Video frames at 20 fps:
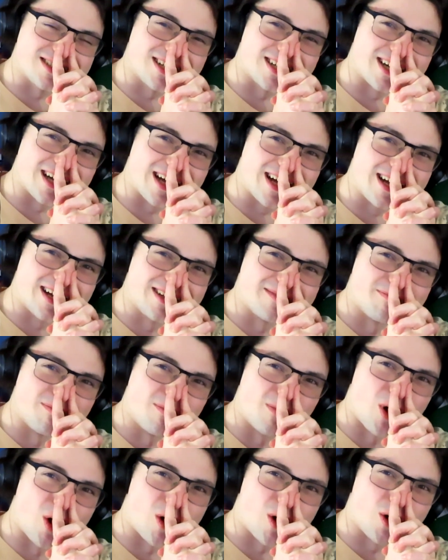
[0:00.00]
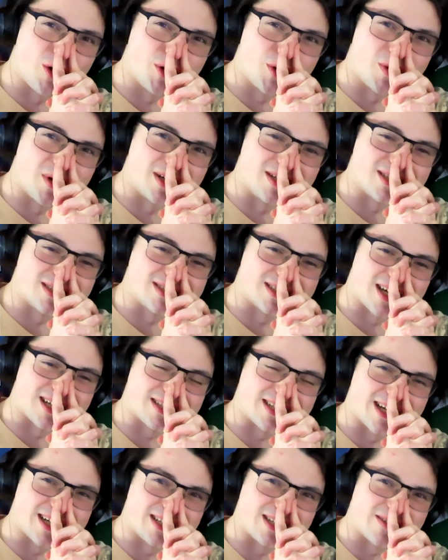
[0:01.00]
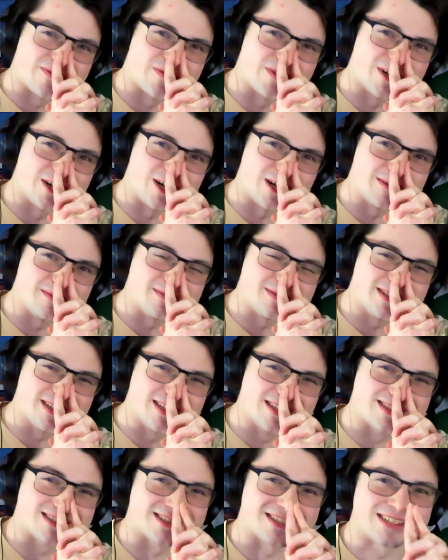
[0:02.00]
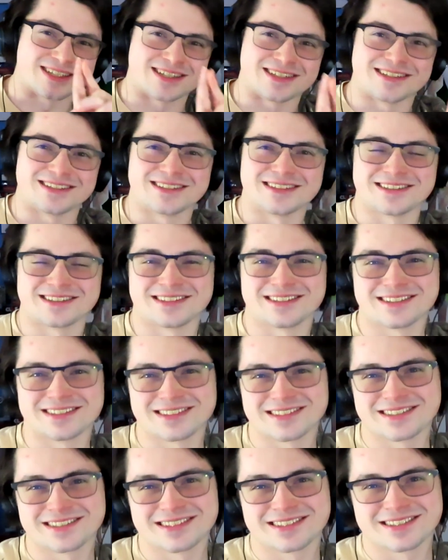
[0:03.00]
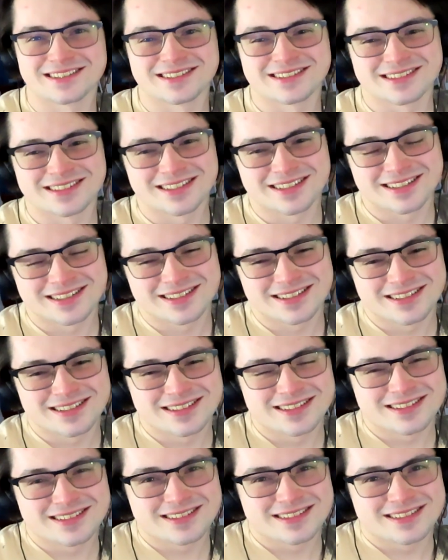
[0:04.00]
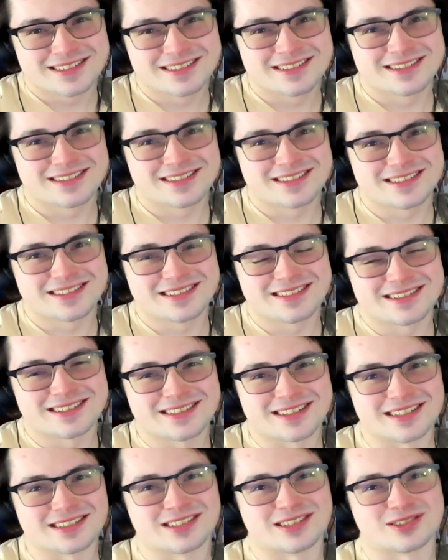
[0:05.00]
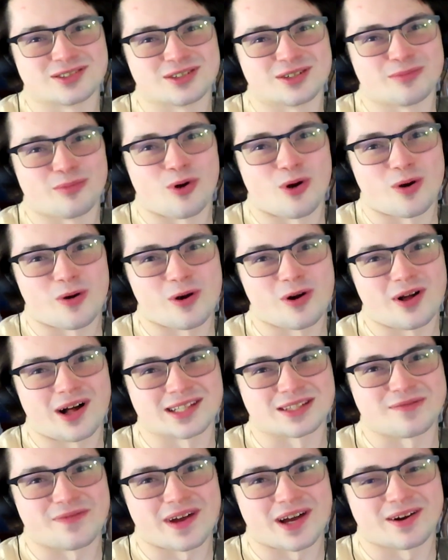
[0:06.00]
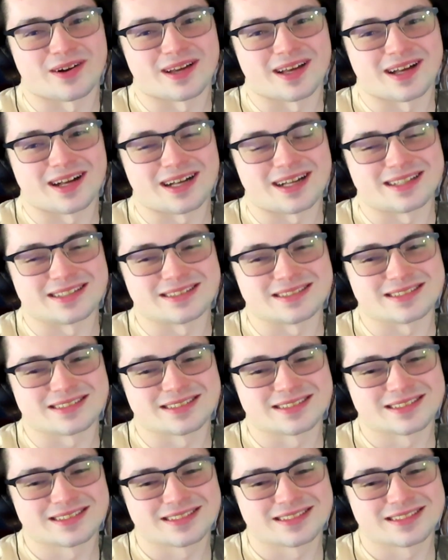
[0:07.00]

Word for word: the moral you wanted to set the end of the film, isn't it? Life and love are everlasting. This is your moral at the very end.